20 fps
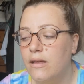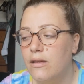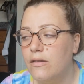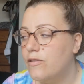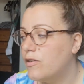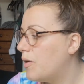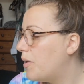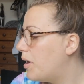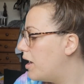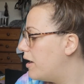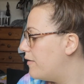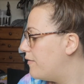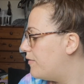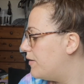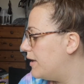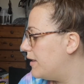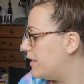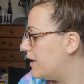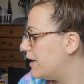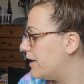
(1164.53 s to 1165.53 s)
So
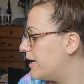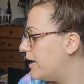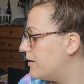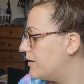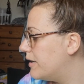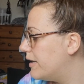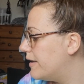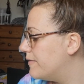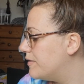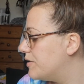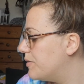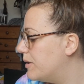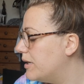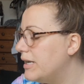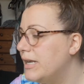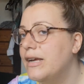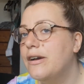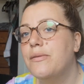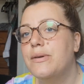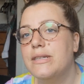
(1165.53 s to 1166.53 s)
hopefully that kind of gives you a
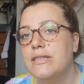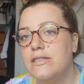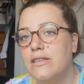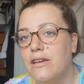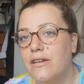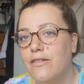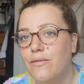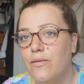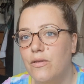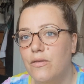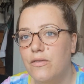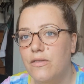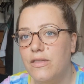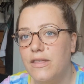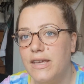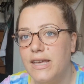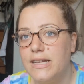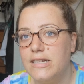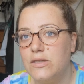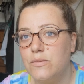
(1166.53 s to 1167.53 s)
little insight of what the
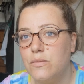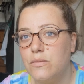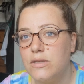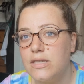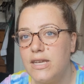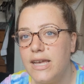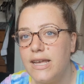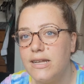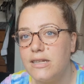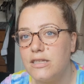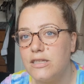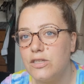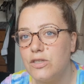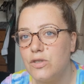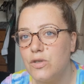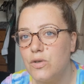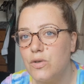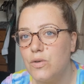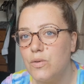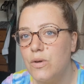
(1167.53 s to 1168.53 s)
kids will take to
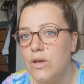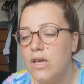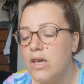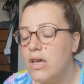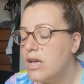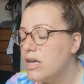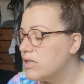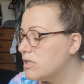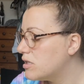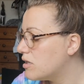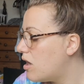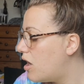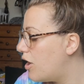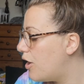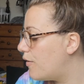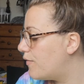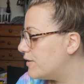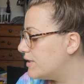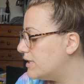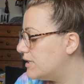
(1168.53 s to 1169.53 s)
school. Sky
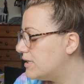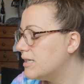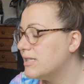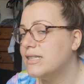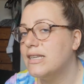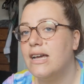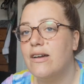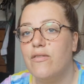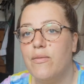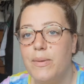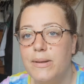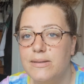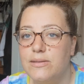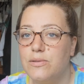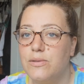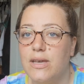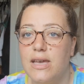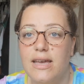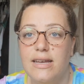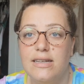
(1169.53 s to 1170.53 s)
obviously doesn't have a
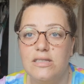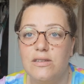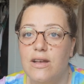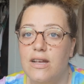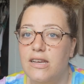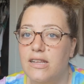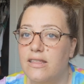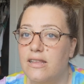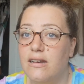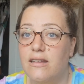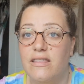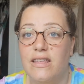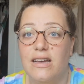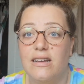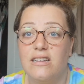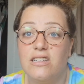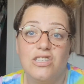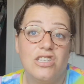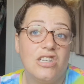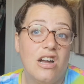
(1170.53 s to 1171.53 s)
pencil case or anything like that
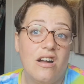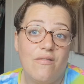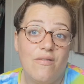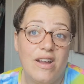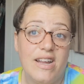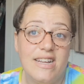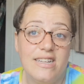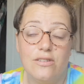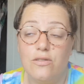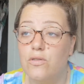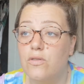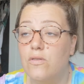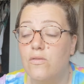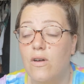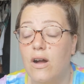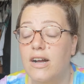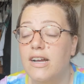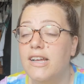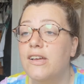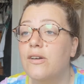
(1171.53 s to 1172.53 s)
because she can't read or
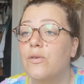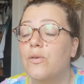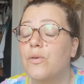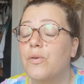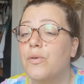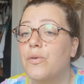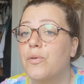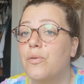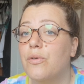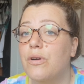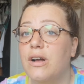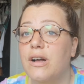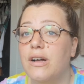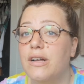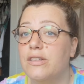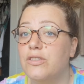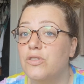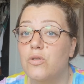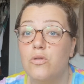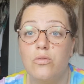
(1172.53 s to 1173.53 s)
write
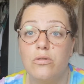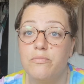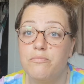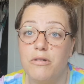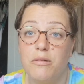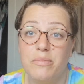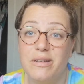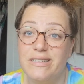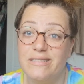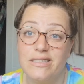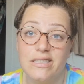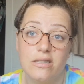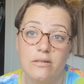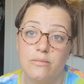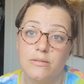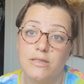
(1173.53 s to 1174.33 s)
or talk properly still.